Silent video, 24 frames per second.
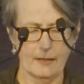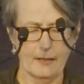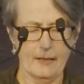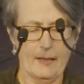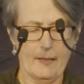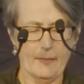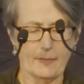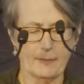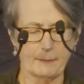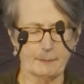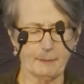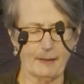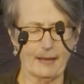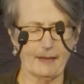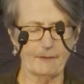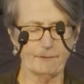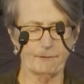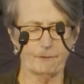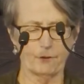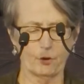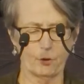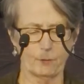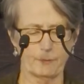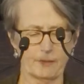The
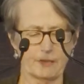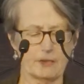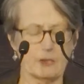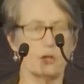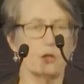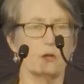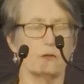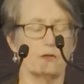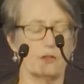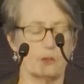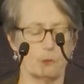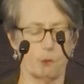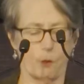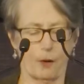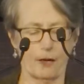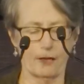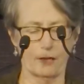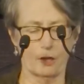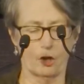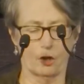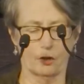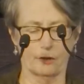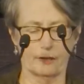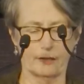platform that Service
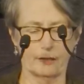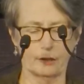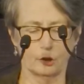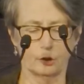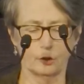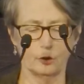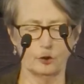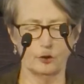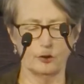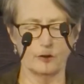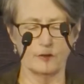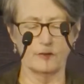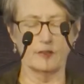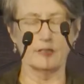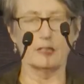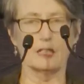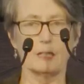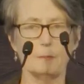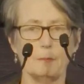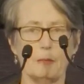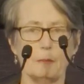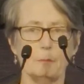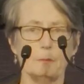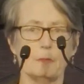won on included the
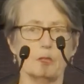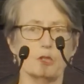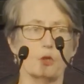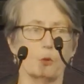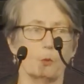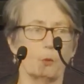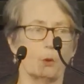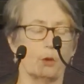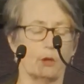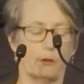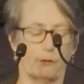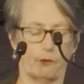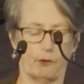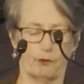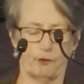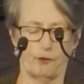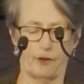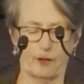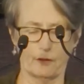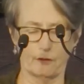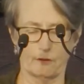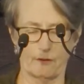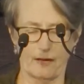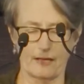commitment to work for
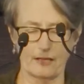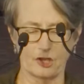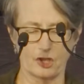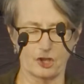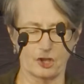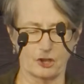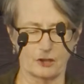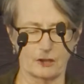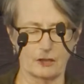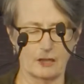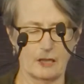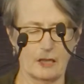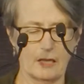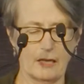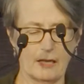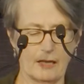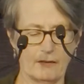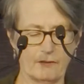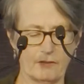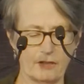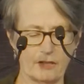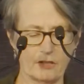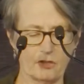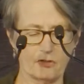Federation
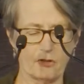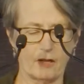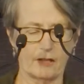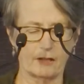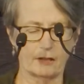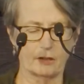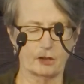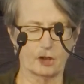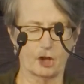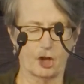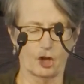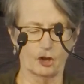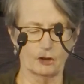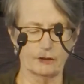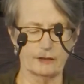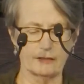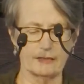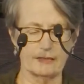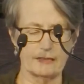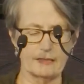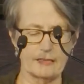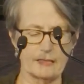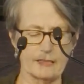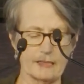of the Australian
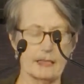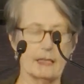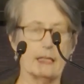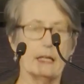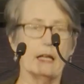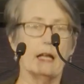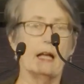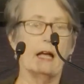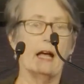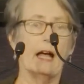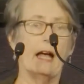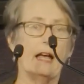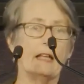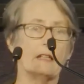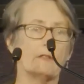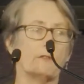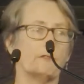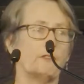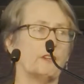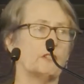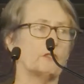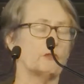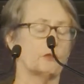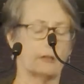colonies, and a
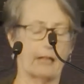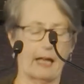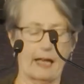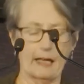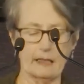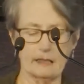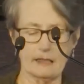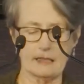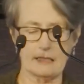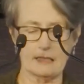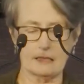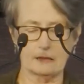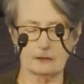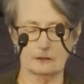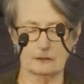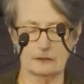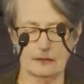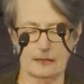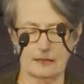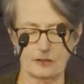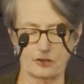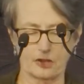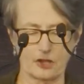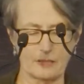federal council
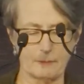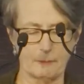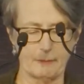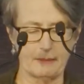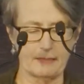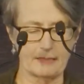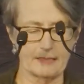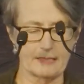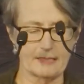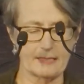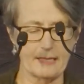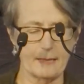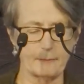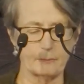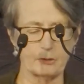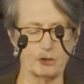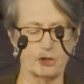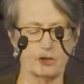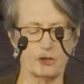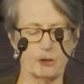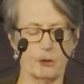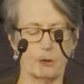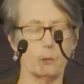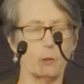had just been
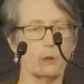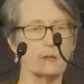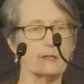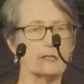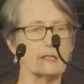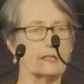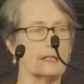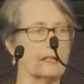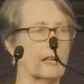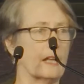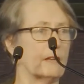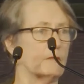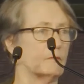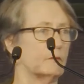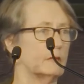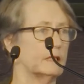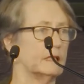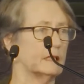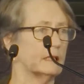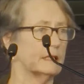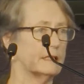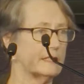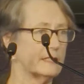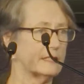established, so it wasn't an
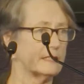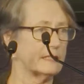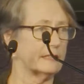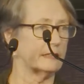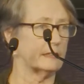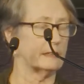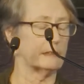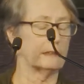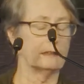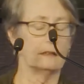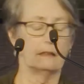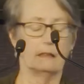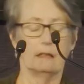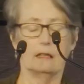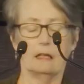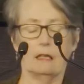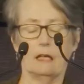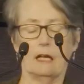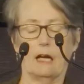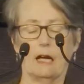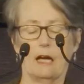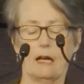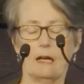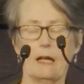unrealistic
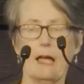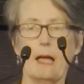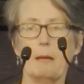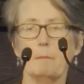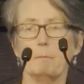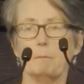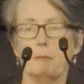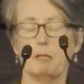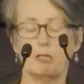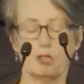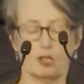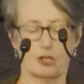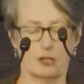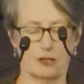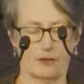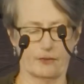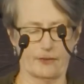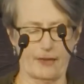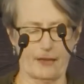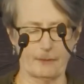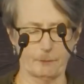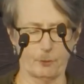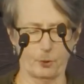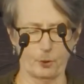ambition at
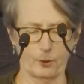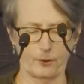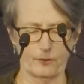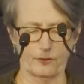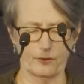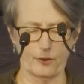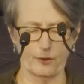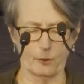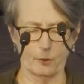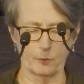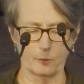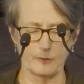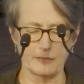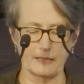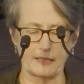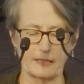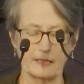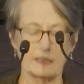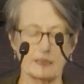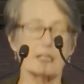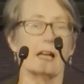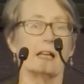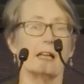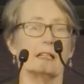that point, though it was going
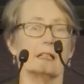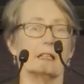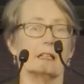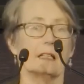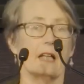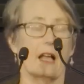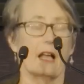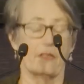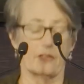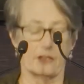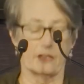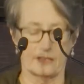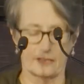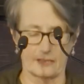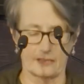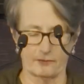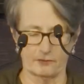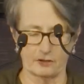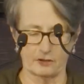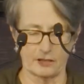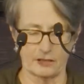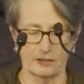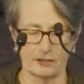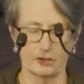to take another
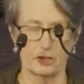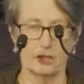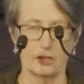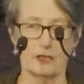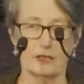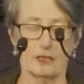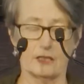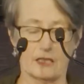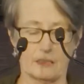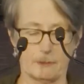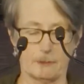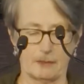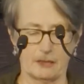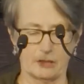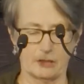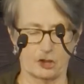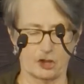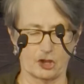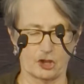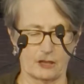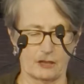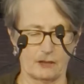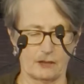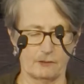17 years to be
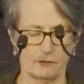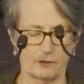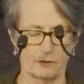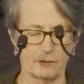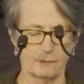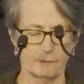achieved.